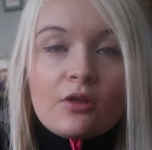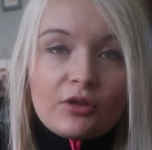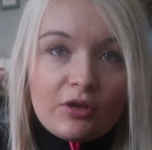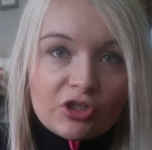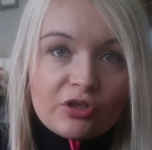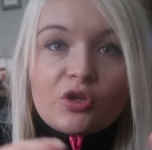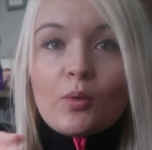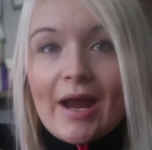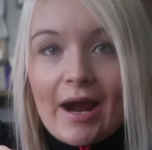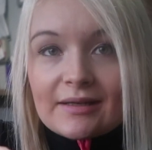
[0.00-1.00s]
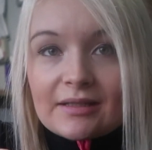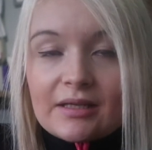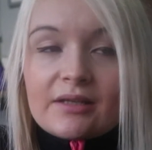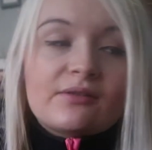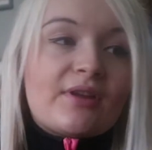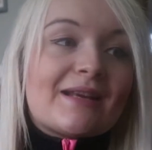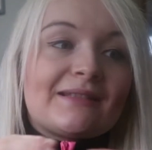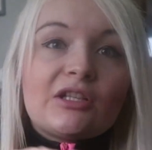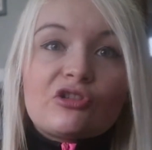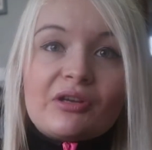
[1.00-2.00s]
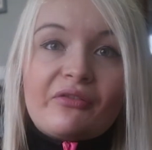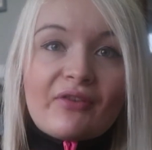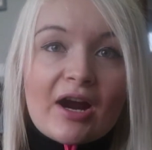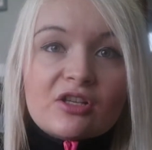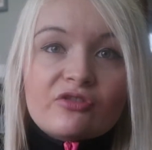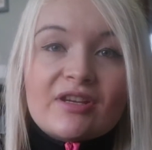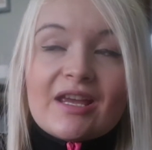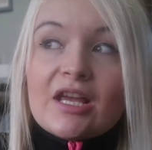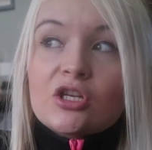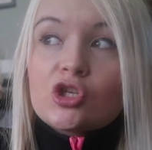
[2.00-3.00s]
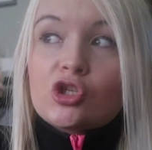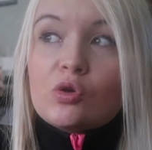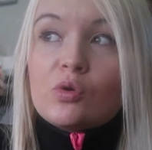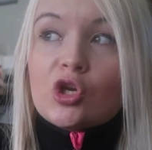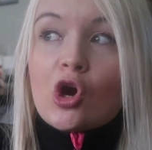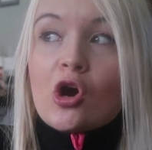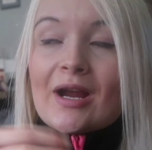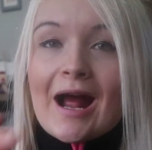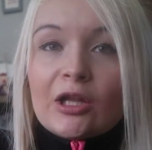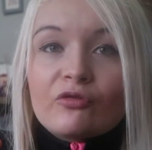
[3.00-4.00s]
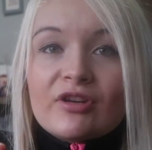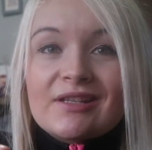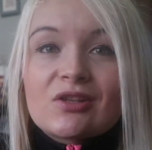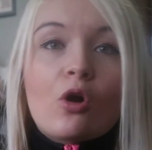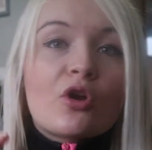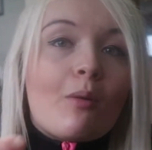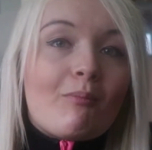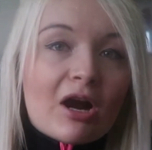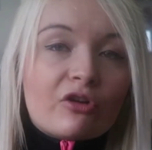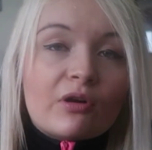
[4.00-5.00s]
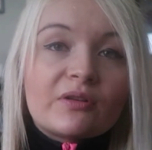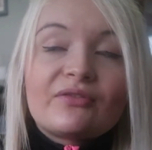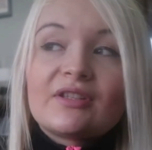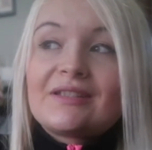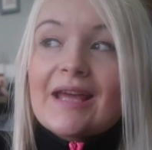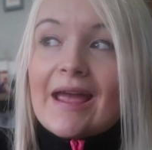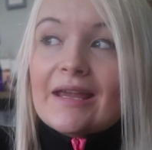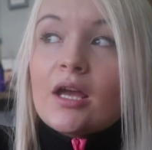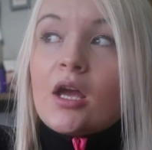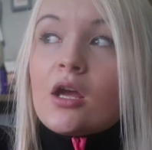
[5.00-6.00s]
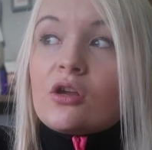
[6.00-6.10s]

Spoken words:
You can do it the way I did it, so that is literally factoring it into your calories or your macros for the day.